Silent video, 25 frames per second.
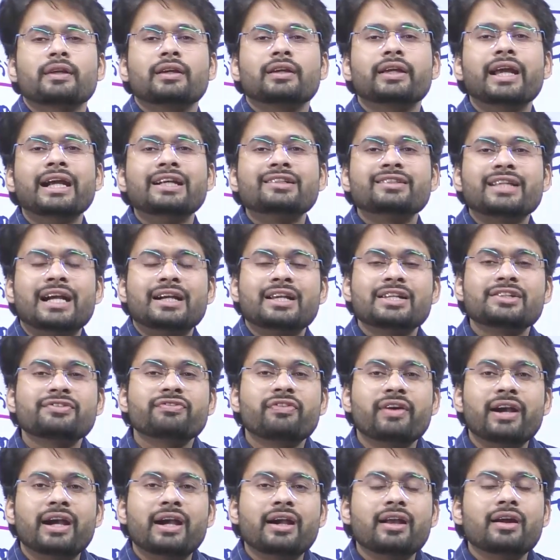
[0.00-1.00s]
get
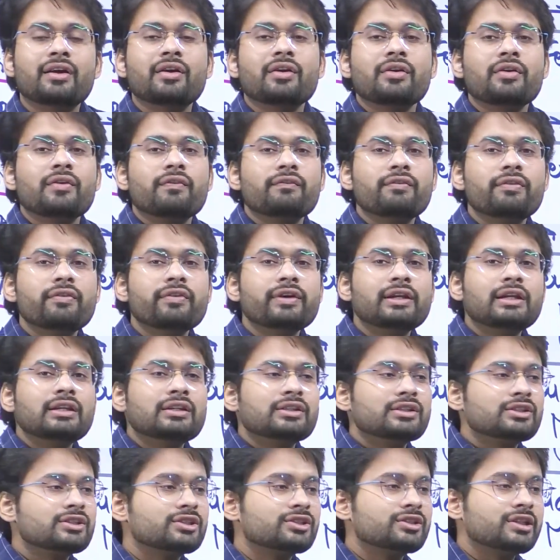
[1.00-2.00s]
satisfied. We will
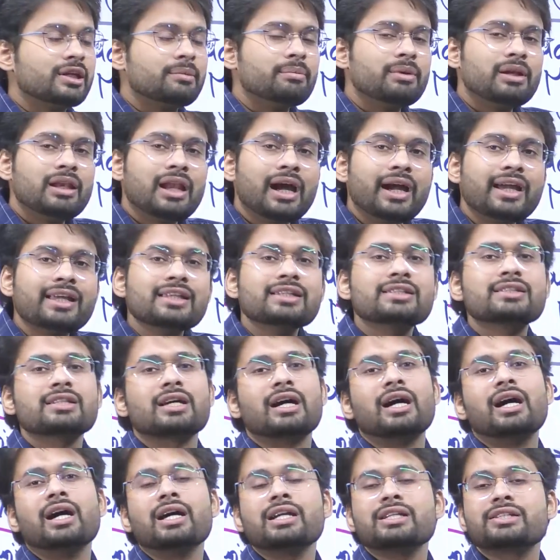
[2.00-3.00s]
stabilize
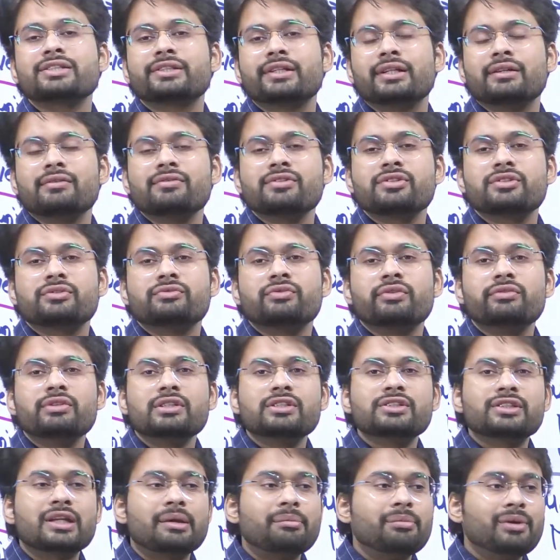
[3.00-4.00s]
ourselves, we will
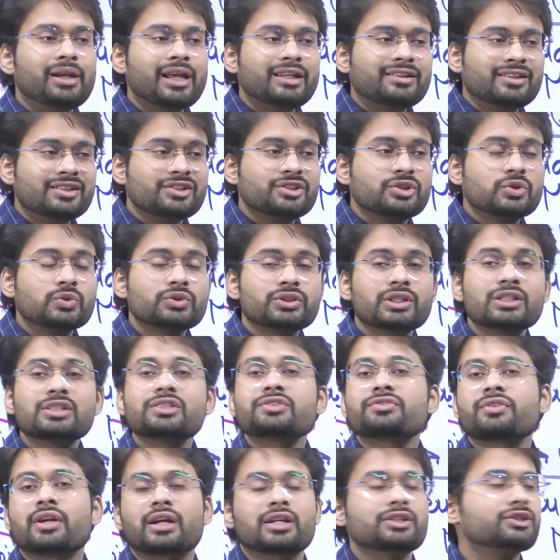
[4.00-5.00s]
stabilize the social
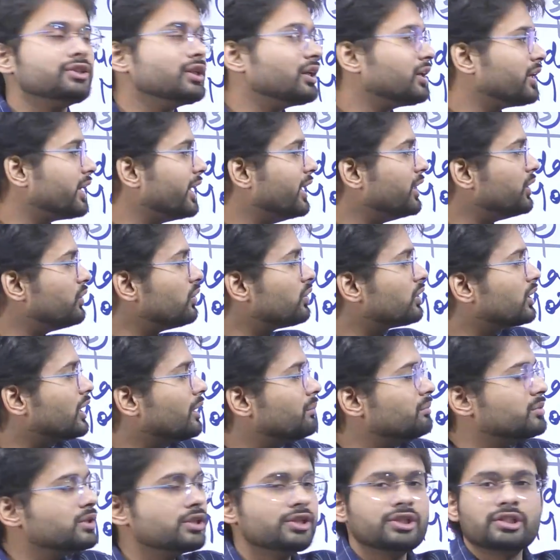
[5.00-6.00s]
structure into
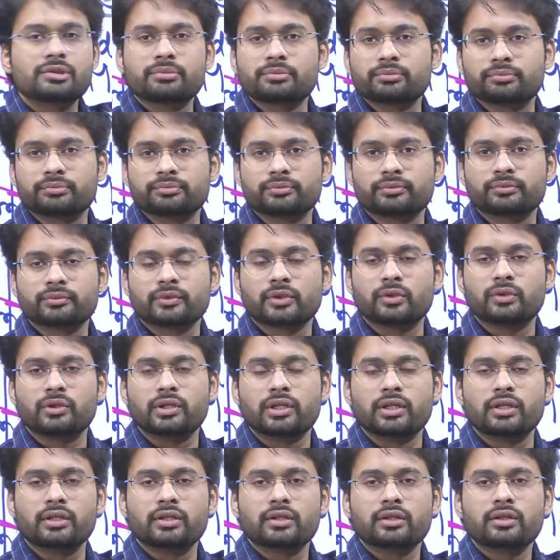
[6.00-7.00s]
communism.
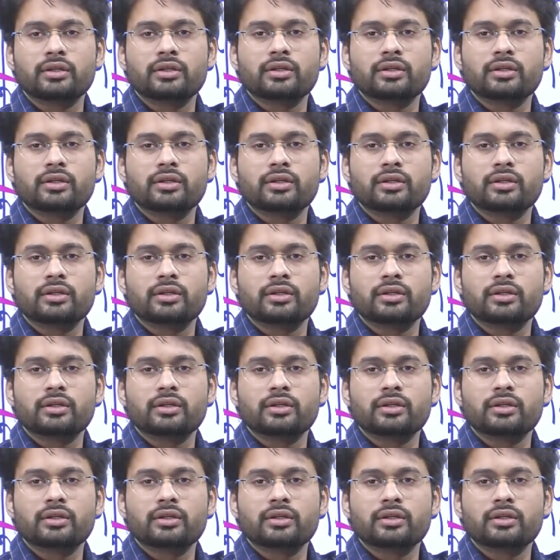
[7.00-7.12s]
only.